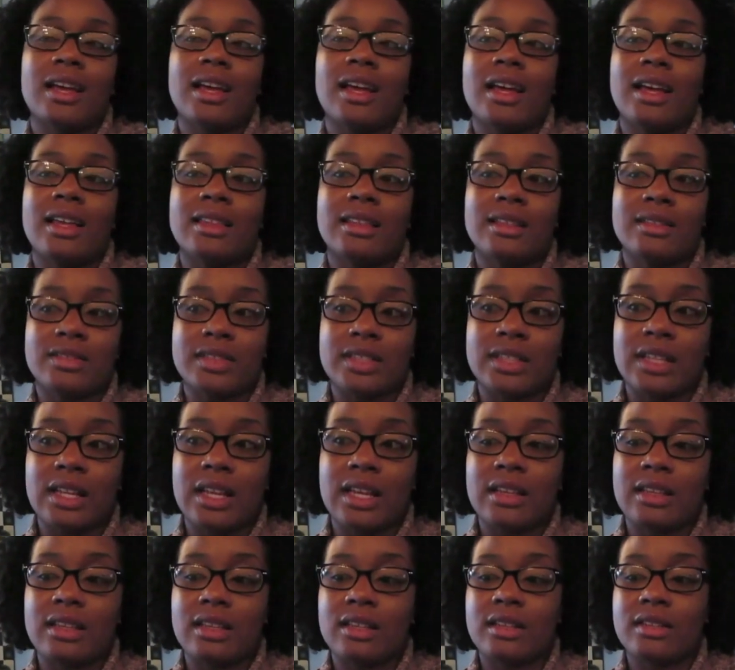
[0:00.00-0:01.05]
I love it.
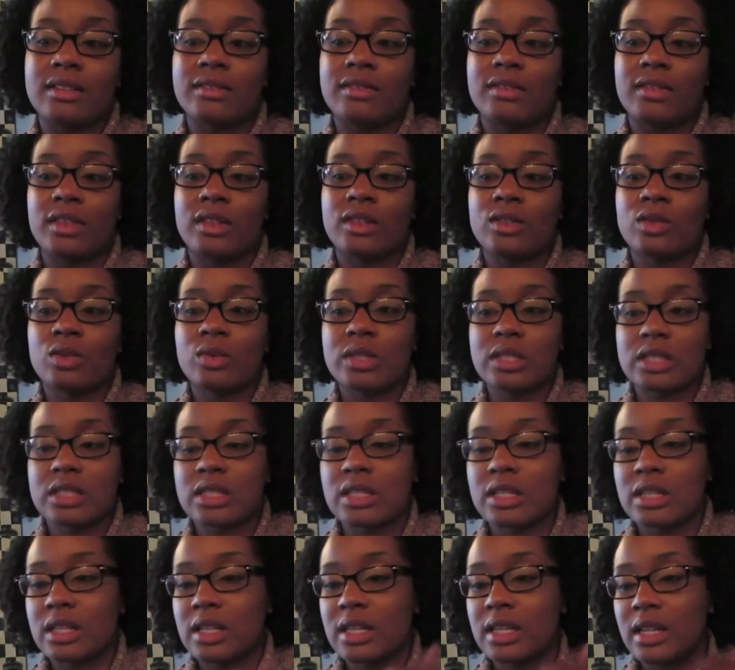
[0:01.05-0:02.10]
I love the twist
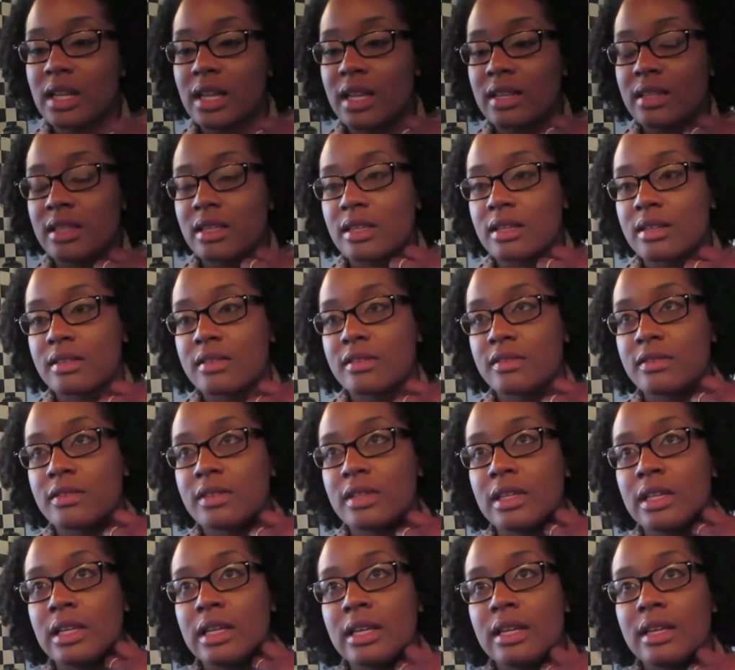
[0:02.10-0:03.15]
in it. I love
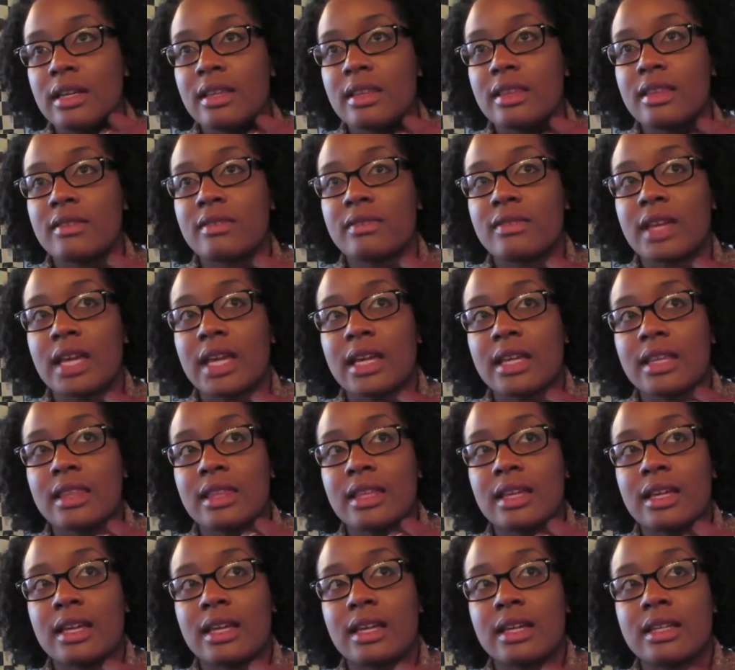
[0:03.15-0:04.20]
the fact
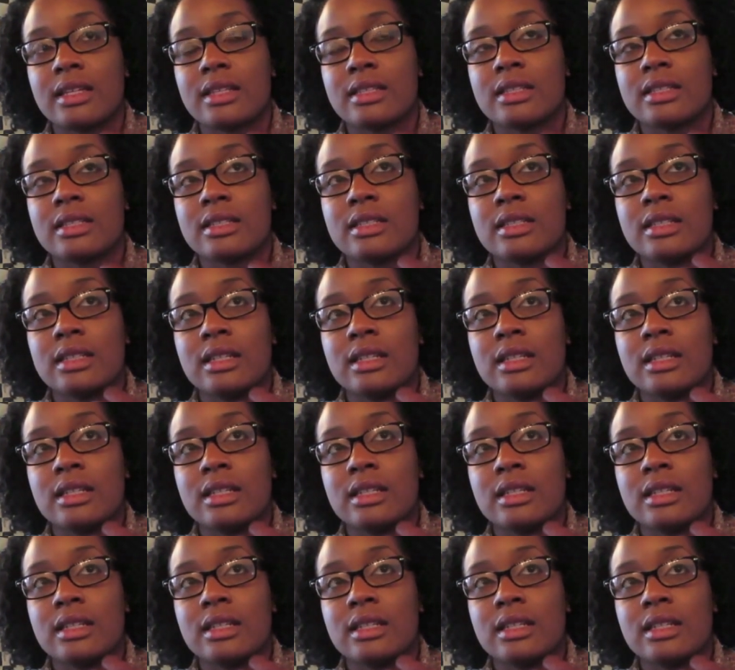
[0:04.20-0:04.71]
that